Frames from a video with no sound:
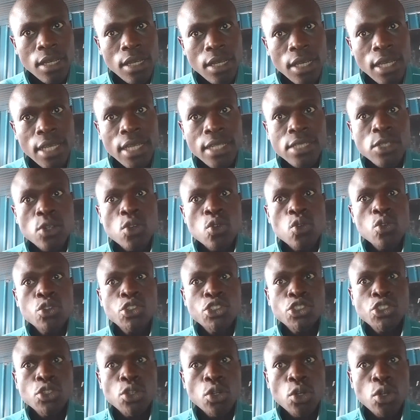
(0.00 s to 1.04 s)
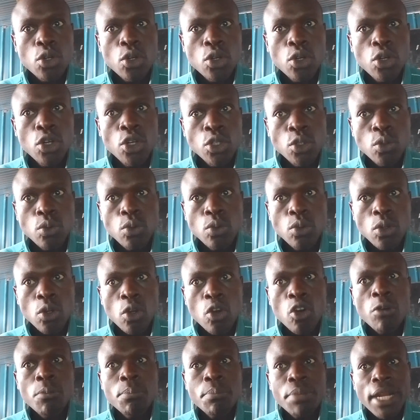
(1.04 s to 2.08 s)
is crucial to
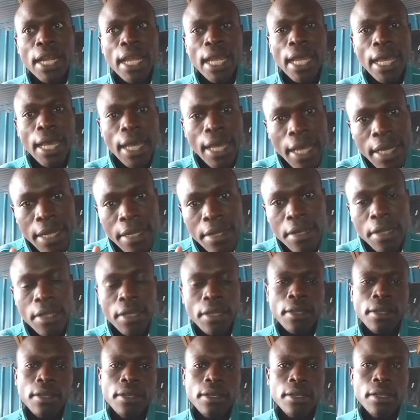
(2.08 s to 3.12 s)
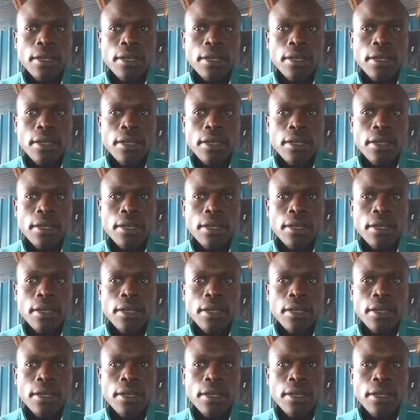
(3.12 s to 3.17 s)
comprehending